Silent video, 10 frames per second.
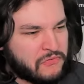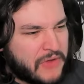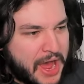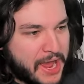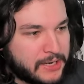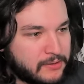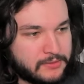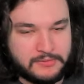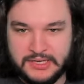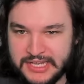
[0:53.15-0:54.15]

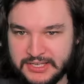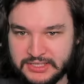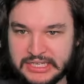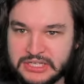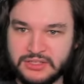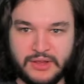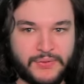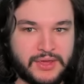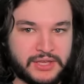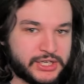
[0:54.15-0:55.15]
fine, decent,
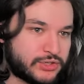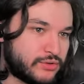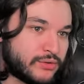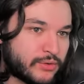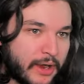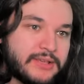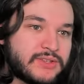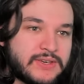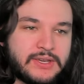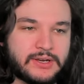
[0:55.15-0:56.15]
nothing like too
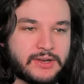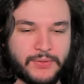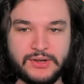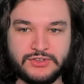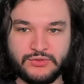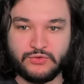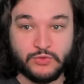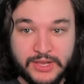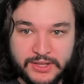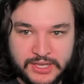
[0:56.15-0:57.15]
crazy, nothing to
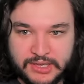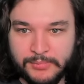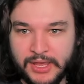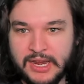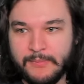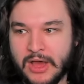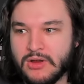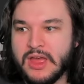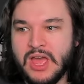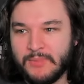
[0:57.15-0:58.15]
really complain
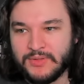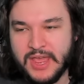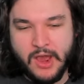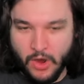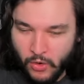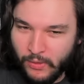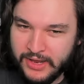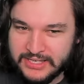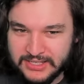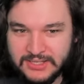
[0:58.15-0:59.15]
about but they
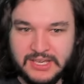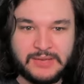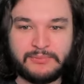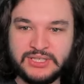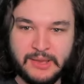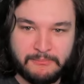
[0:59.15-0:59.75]
always seem to